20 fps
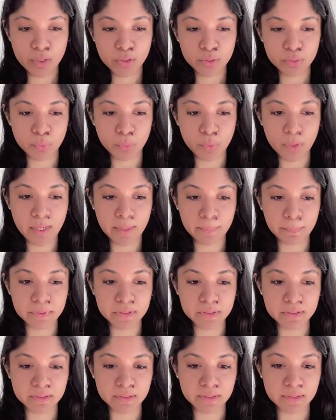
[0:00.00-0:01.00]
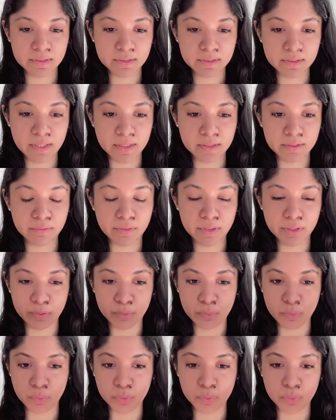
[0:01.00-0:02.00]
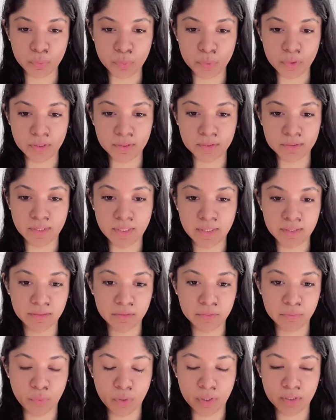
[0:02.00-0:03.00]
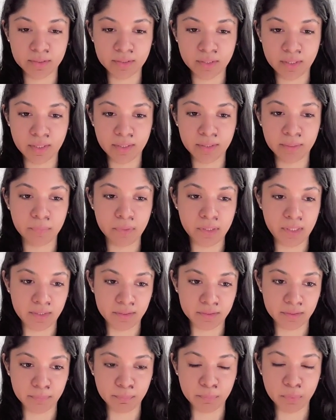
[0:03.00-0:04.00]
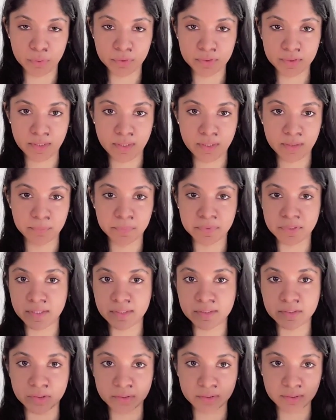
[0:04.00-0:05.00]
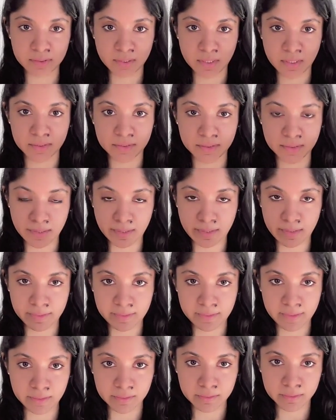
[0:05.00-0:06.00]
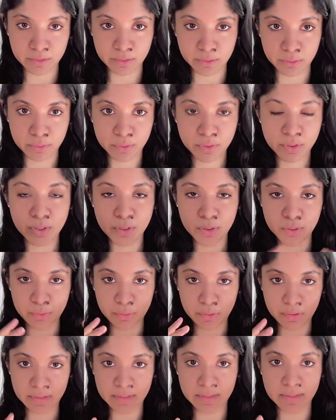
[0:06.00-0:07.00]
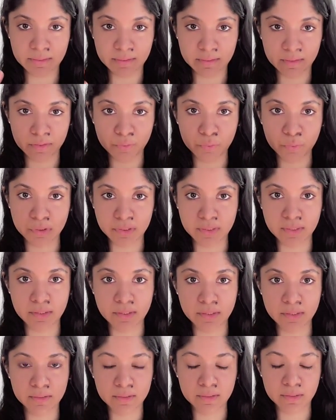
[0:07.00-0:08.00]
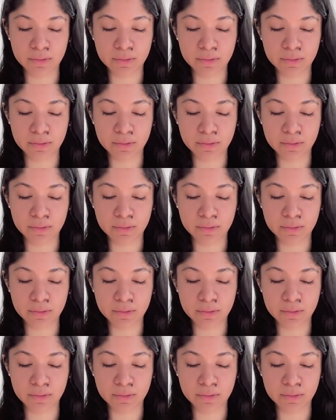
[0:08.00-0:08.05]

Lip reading: So what happens is that when you go to work, that one time like the boss comes and just start yelling at you. So here's the triggering